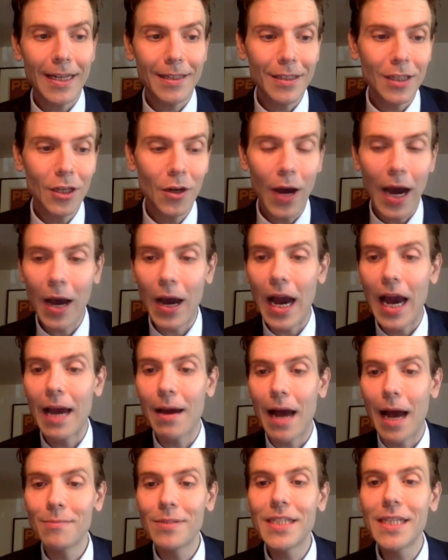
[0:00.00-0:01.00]
you know,
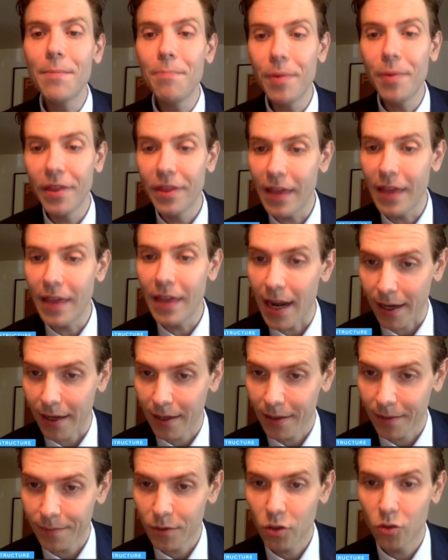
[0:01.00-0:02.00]
I'm sympathetic
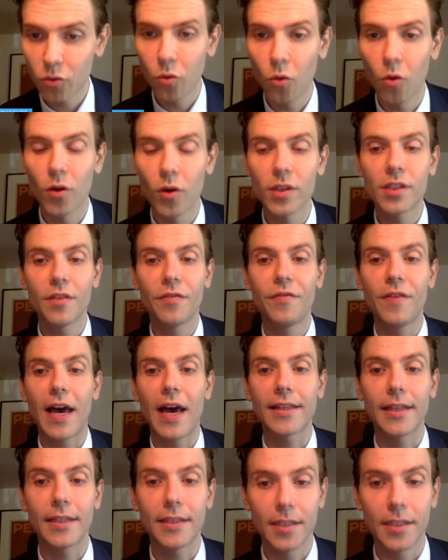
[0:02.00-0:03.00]
towards the fact
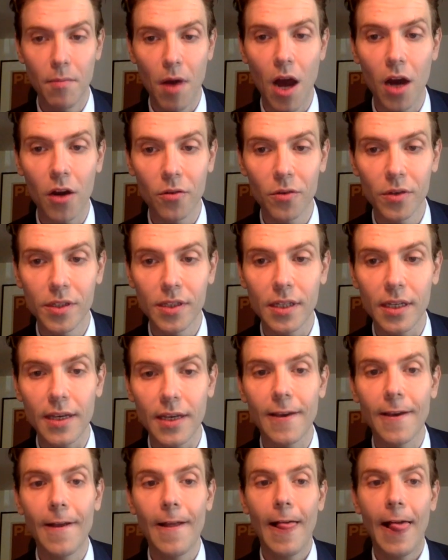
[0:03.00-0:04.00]
that democracy
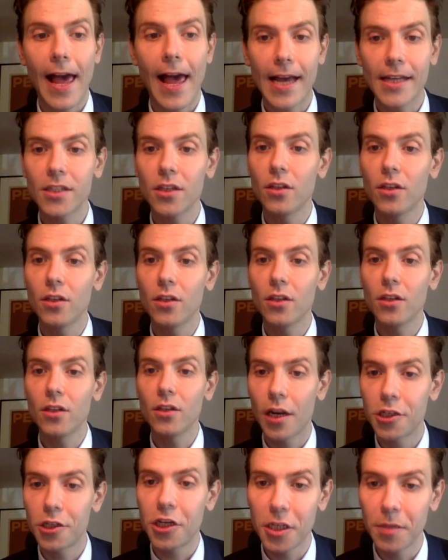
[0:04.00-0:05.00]
has a lot of
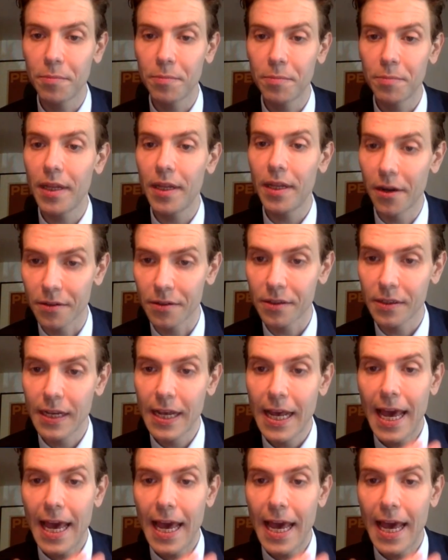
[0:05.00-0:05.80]
changing players.